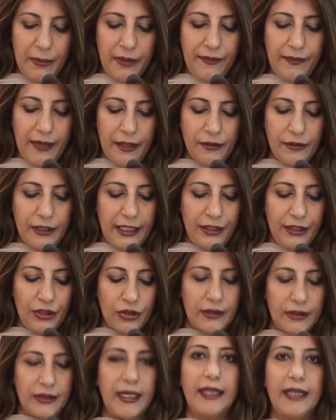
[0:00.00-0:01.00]

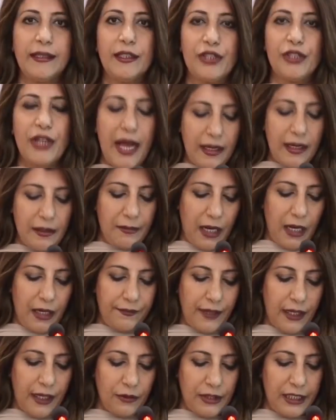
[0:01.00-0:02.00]
Foundation and the Jack Ma
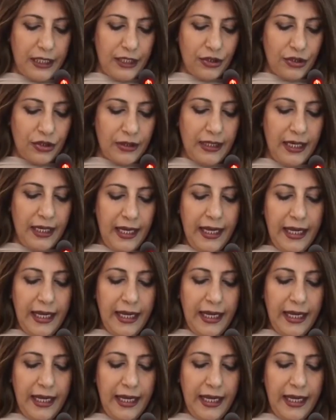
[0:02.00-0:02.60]
Foundation,